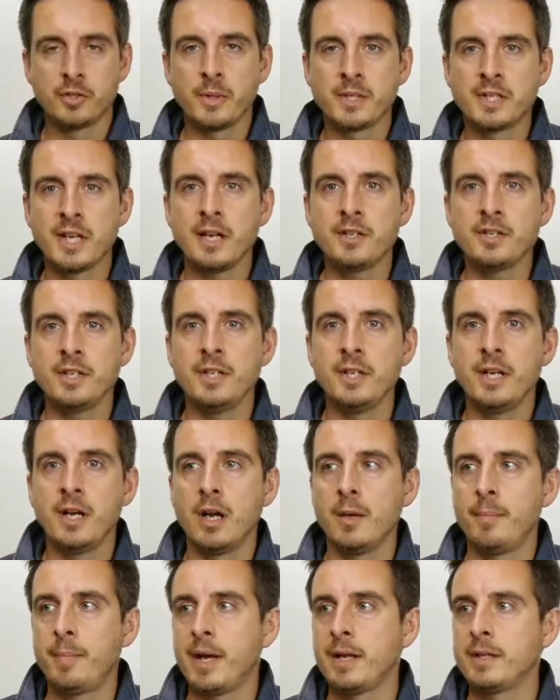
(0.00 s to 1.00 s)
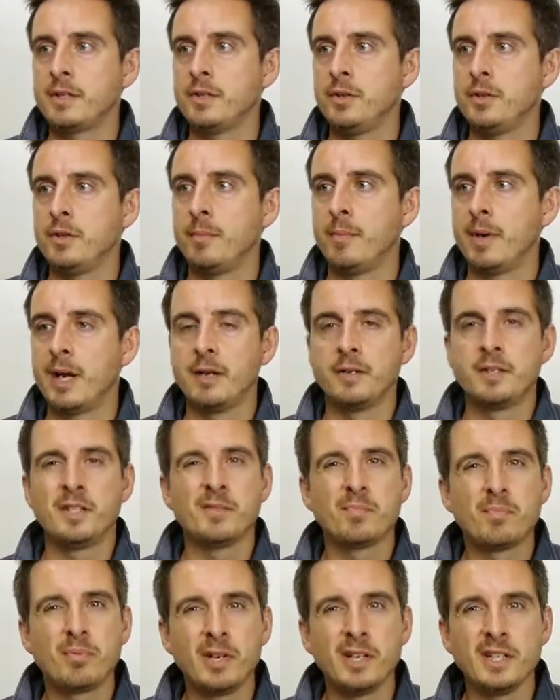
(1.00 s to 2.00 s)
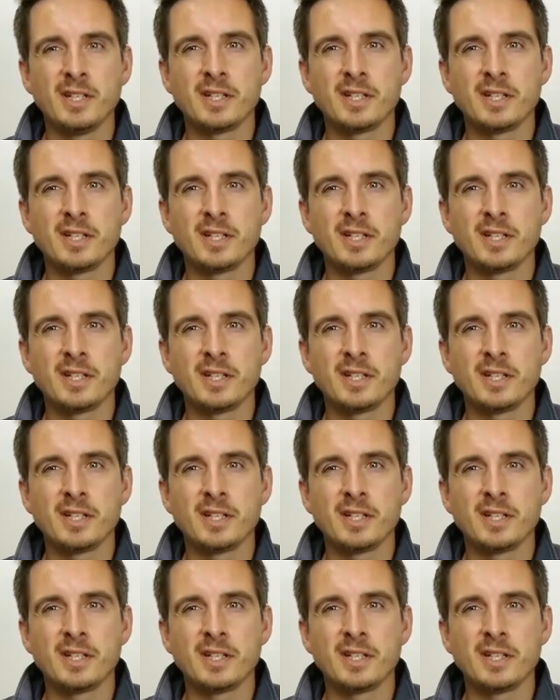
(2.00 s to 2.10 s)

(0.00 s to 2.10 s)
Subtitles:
So attaching the iPad to the mount is pretty